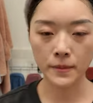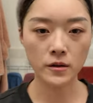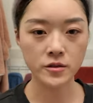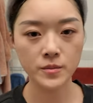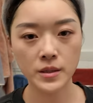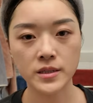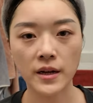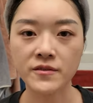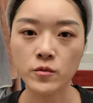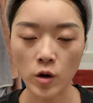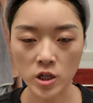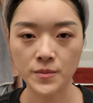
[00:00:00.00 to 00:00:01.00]
Also because I have
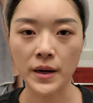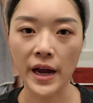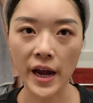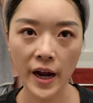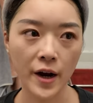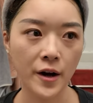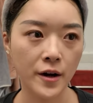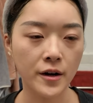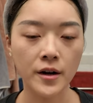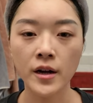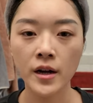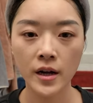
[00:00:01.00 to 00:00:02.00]
to wash my
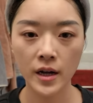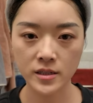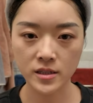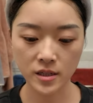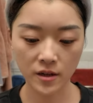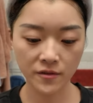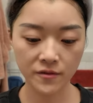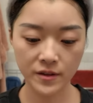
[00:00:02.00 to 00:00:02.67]
hair and stuff.